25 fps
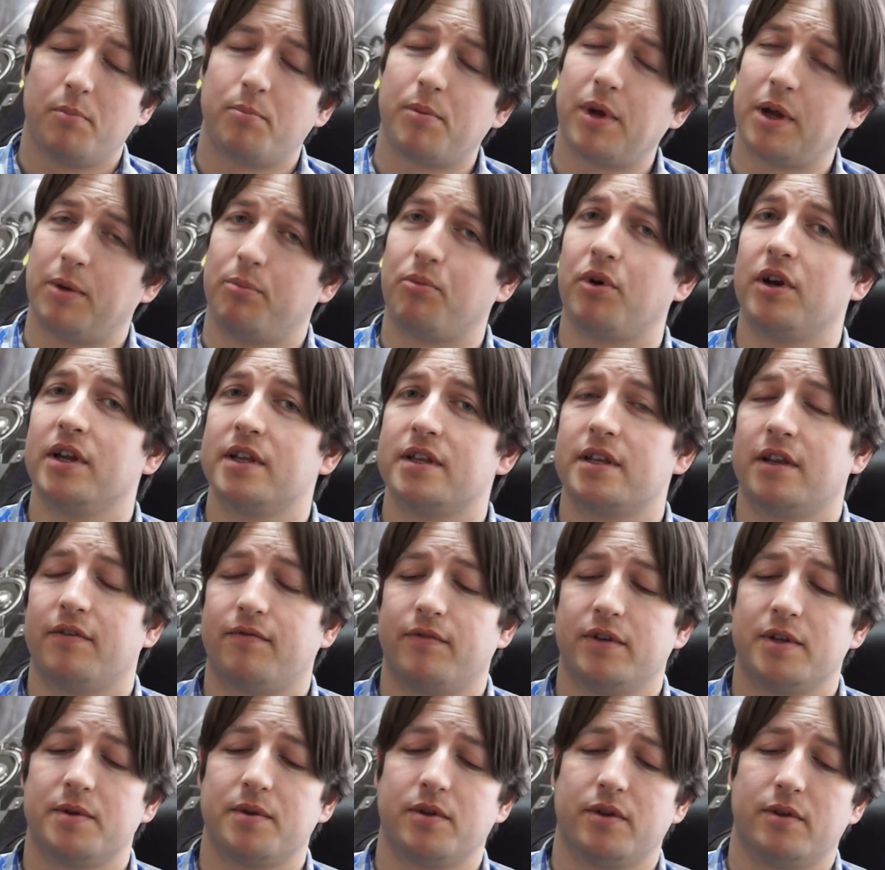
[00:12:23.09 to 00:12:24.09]
Big price
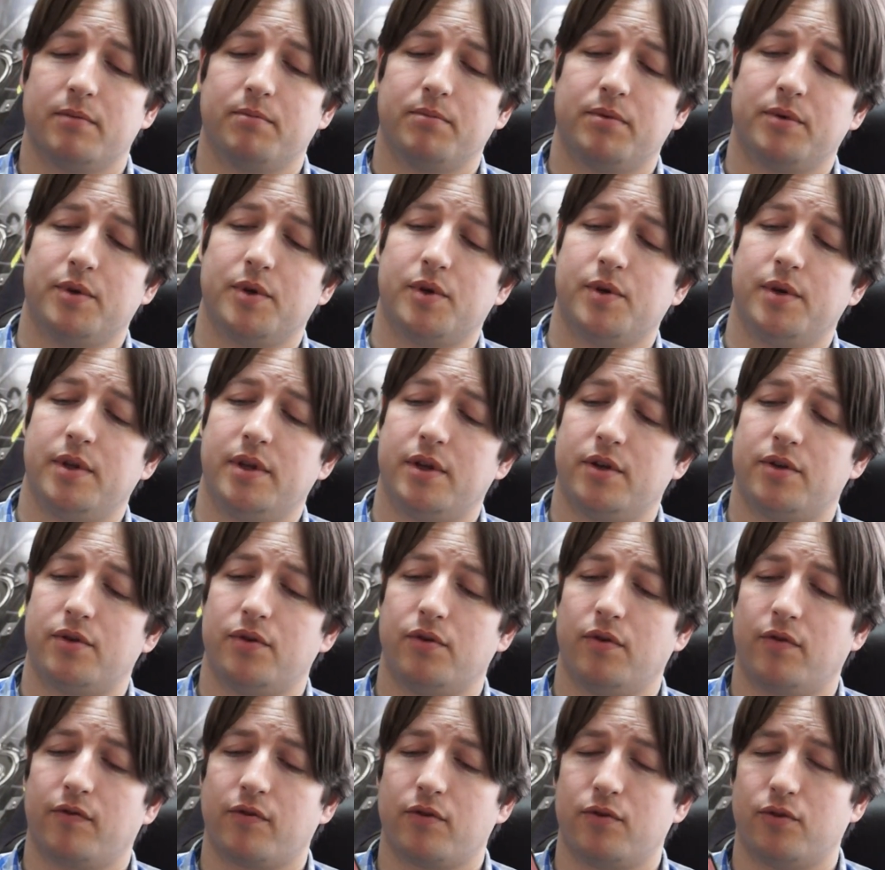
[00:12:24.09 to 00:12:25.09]
difference between the
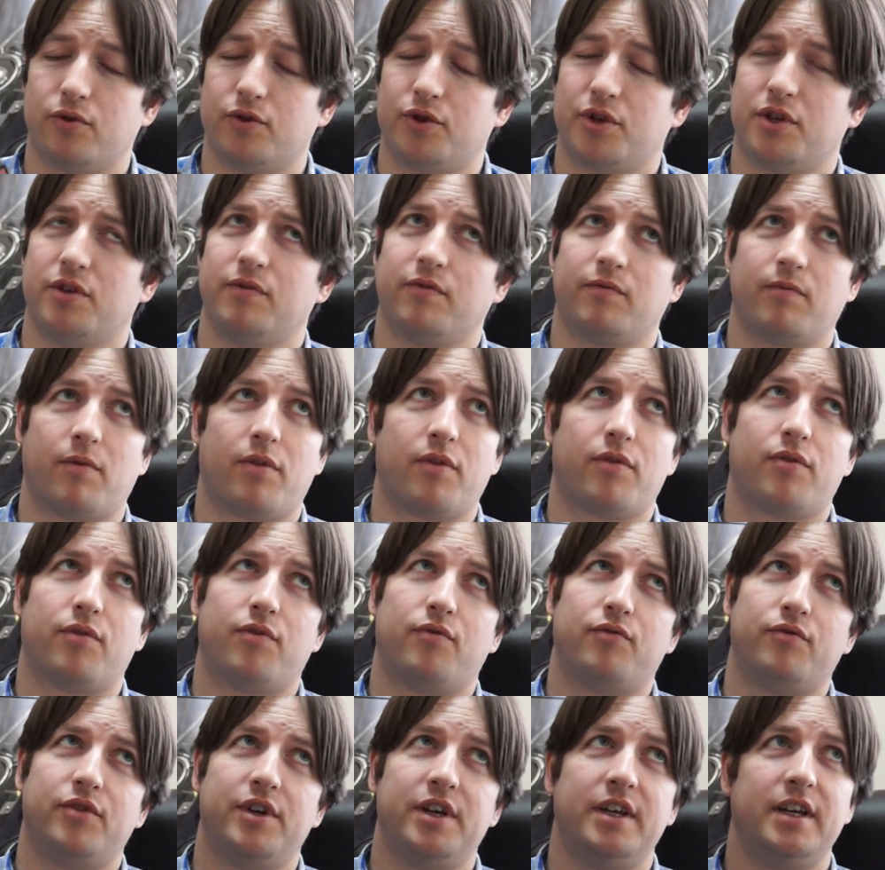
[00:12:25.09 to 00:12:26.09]
two, of course,
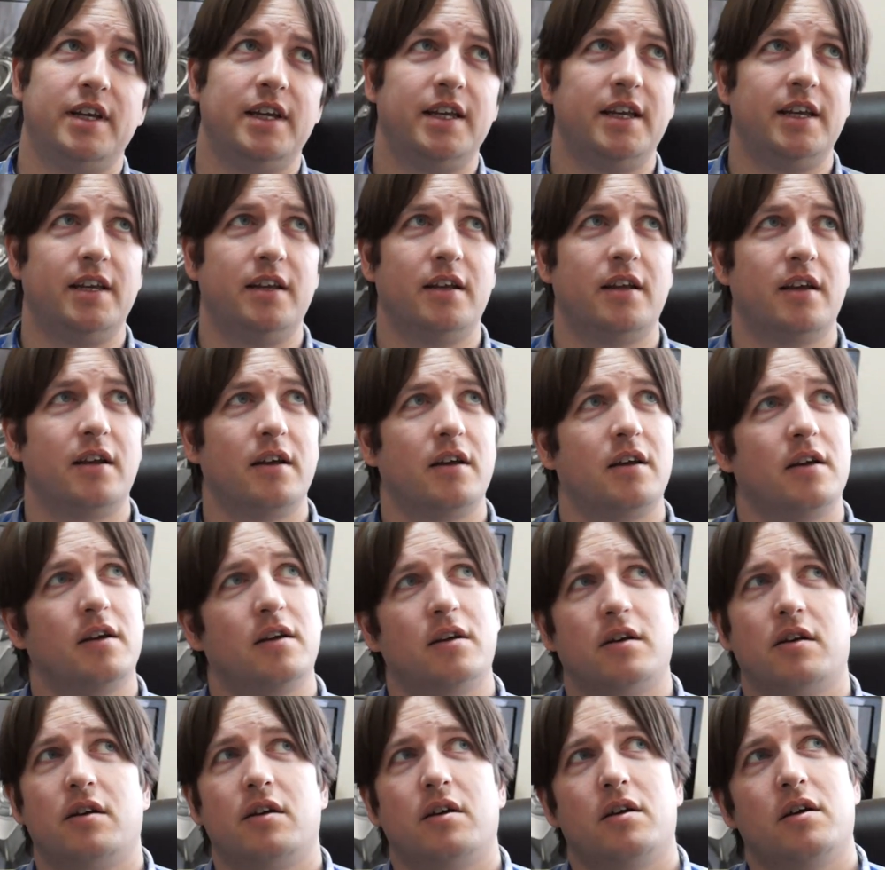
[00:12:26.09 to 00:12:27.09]
$320
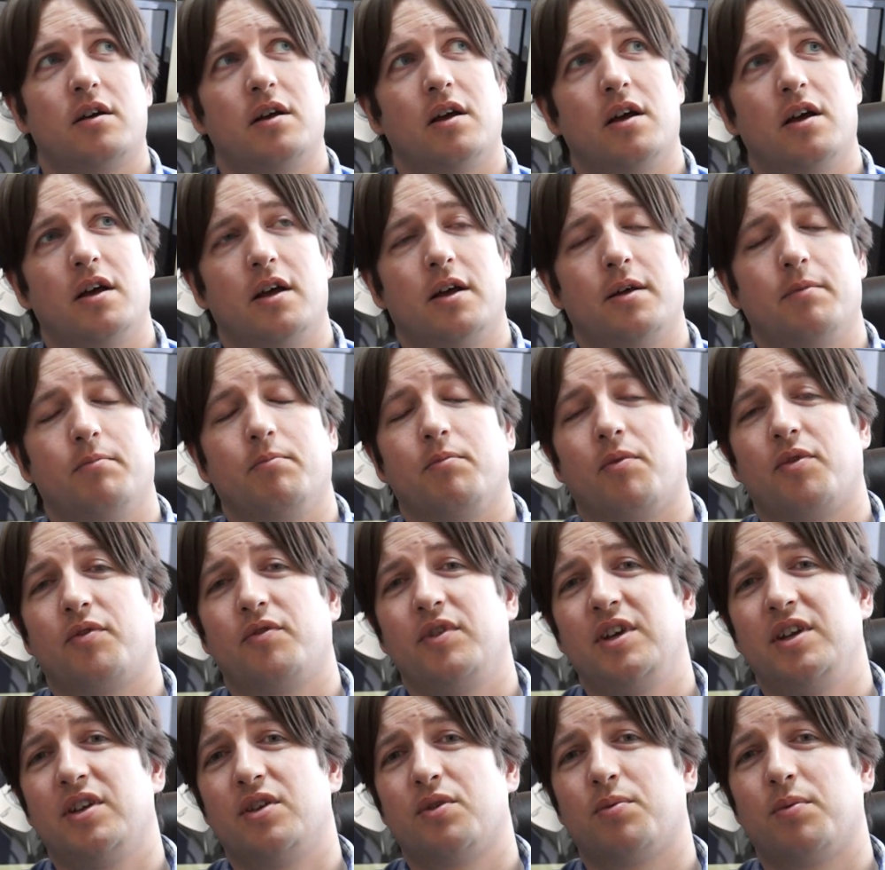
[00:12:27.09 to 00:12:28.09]

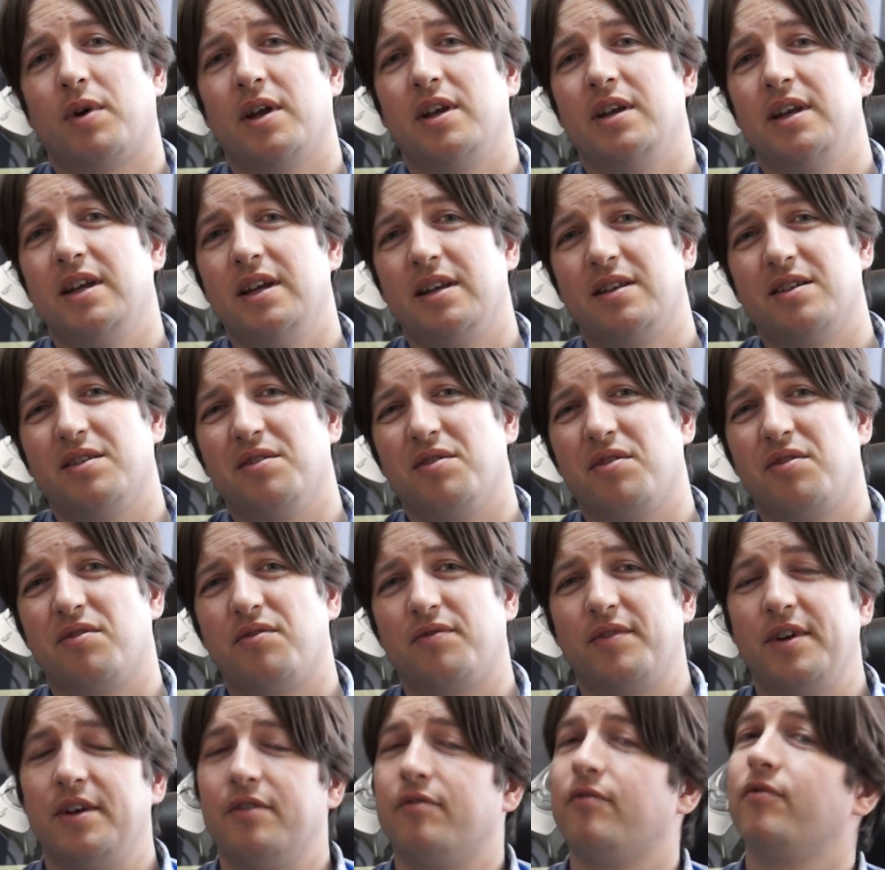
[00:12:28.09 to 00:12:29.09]
to
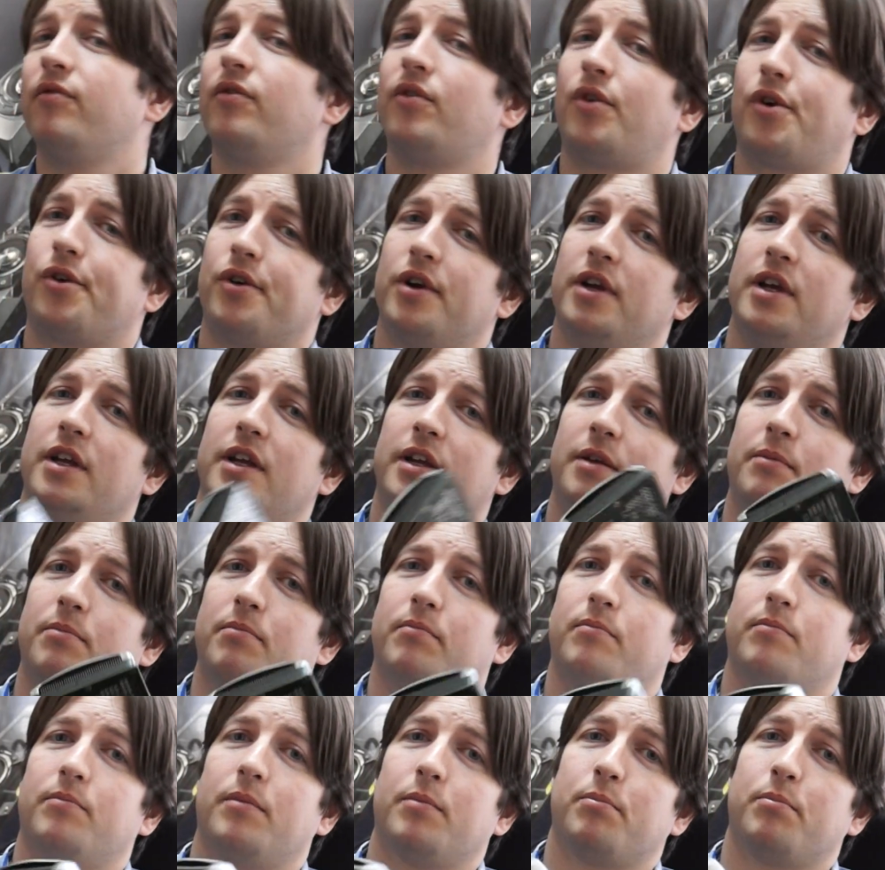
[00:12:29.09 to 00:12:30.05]
$340